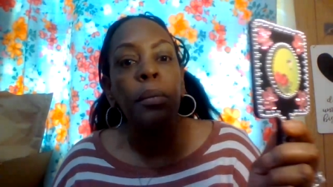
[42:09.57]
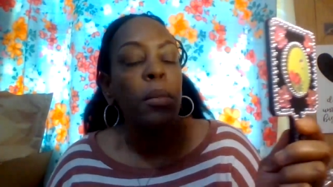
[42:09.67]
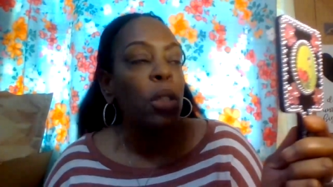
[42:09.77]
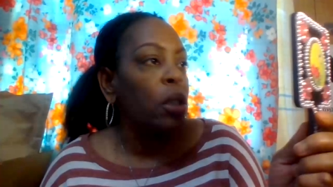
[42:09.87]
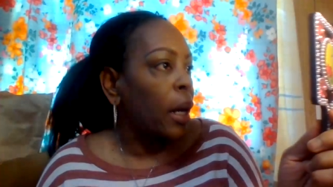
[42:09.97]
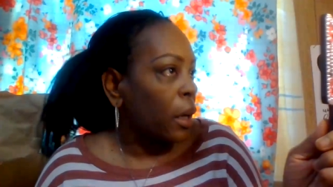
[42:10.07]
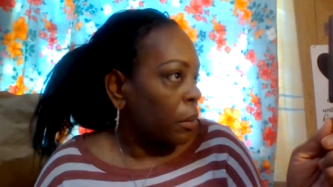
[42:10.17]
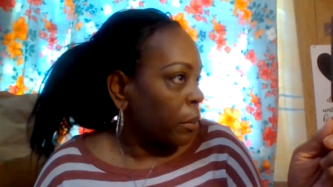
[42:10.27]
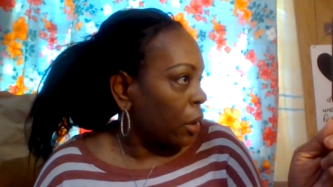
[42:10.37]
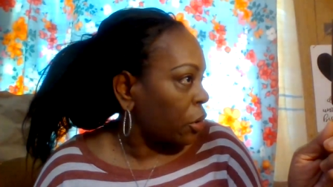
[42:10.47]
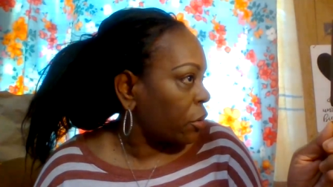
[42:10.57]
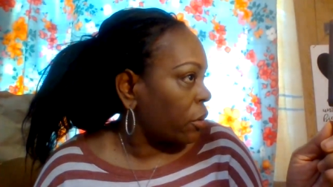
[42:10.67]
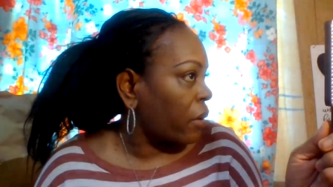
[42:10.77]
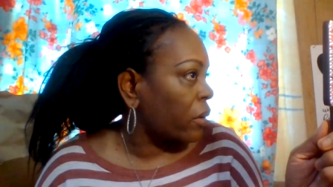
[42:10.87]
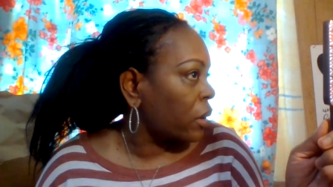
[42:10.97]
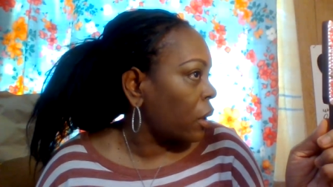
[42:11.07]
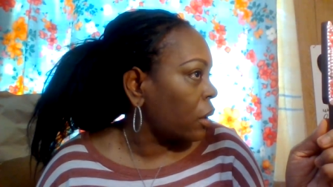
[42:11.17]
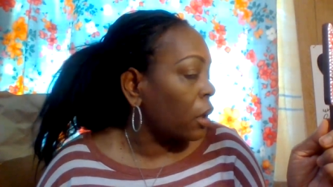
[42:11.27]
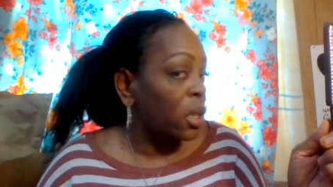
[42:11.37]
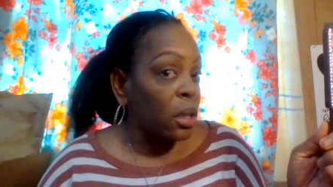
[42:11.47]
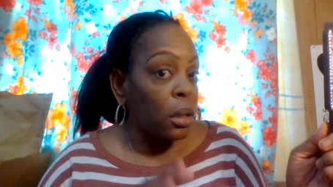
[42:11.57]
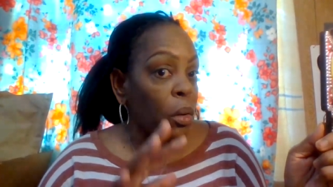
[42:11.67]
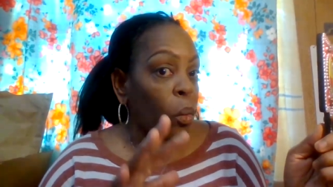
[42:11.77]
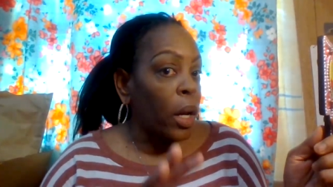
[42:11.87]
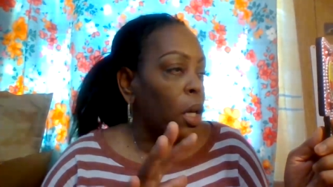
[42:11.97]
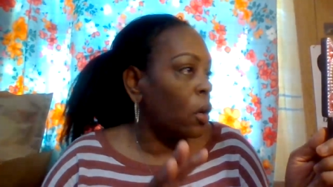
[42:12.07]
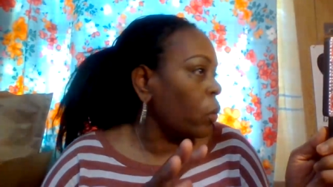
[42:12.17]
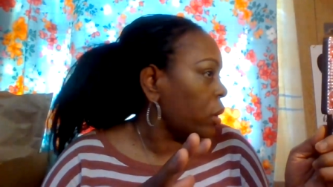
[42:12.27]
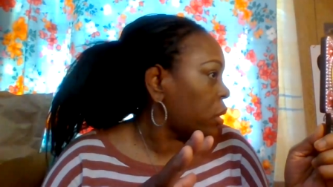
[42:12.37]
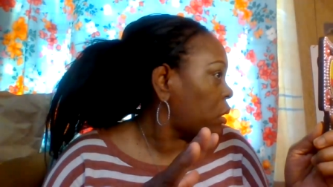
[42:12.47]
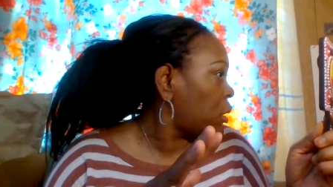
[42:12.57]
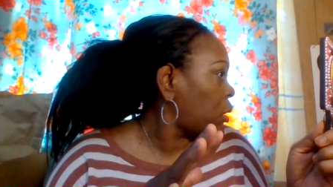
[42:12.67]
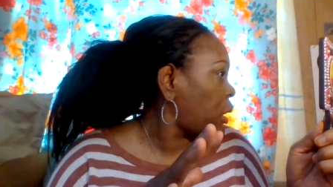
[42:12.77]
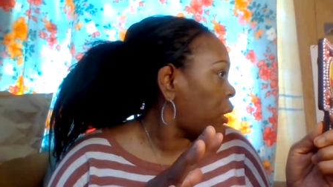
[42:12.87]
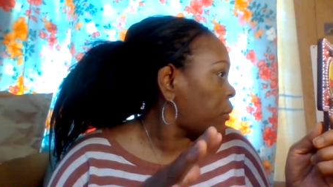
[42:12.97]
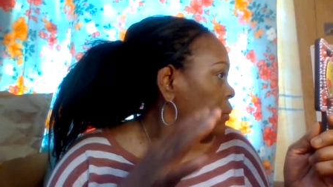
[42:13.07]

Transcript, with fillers: Check. Make sure everything looks the way you want it to look like.